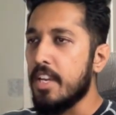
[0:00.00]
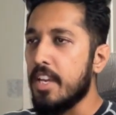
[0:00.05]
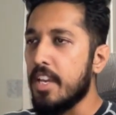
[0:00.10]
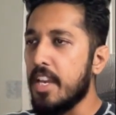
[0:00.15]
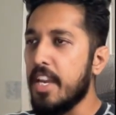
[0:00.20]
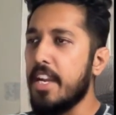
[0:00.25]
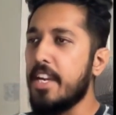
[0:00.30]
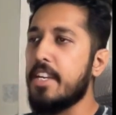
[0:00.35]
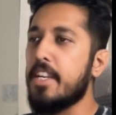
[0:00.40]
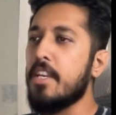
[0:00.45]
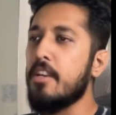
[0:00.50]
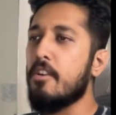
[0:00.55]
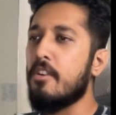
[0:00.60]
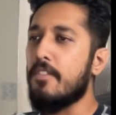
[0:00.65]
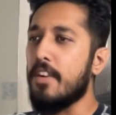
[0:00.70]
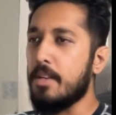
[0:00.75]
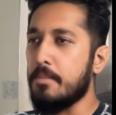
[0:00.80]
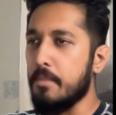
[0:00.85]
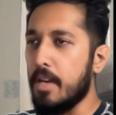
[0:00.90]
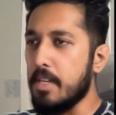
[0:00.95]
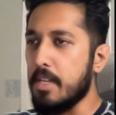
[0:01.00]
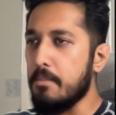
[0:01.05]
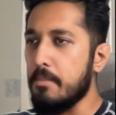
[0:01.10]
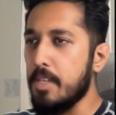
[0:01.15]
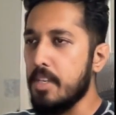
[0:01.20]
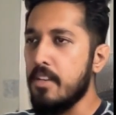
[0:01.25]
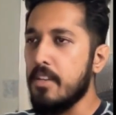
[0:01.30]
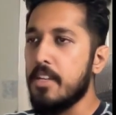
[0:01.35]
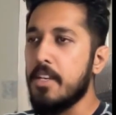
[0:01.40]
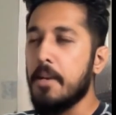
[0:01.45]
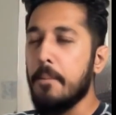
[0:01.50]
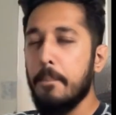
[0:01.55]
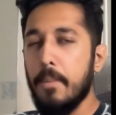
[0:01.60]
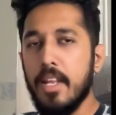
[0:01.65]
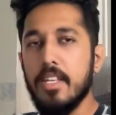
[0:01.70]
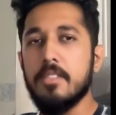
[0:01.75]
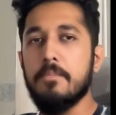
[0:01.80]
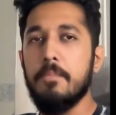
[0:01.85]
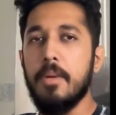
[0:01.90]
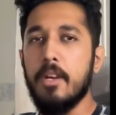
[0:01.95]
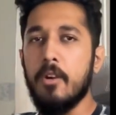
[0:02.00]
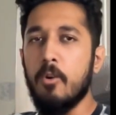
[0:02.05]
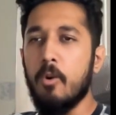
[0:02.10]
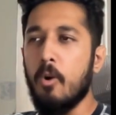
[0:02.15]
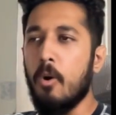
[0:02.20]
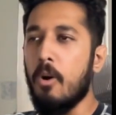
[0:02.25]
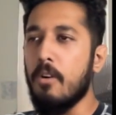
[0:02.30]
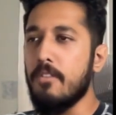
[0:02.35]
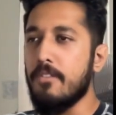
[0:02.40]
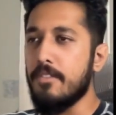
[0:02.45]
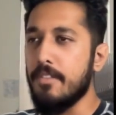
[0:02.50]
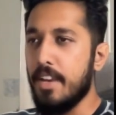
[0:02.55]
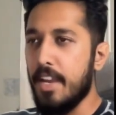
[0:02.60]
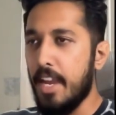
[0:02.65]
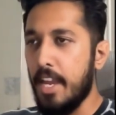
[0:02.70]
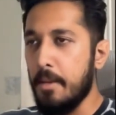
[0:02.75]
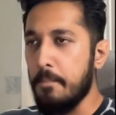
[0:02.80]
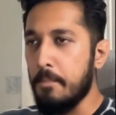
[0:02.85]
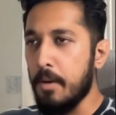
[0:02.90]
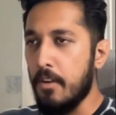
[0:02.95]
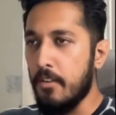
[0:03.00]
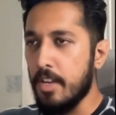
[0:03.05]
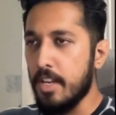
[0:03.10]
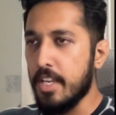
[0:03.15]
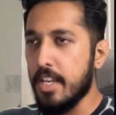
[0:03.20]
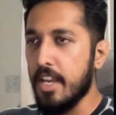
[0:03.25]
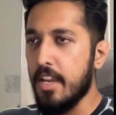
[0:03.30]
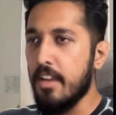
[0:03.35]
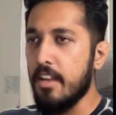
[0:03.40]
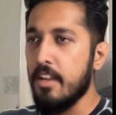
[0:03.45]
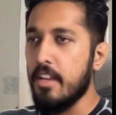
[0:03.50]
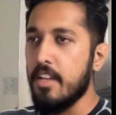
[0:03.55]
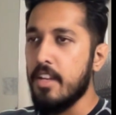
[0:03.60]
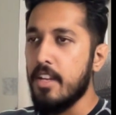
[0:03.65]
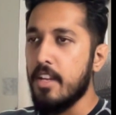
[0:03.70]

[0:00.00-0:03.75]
a t of n by b plus big O of n power k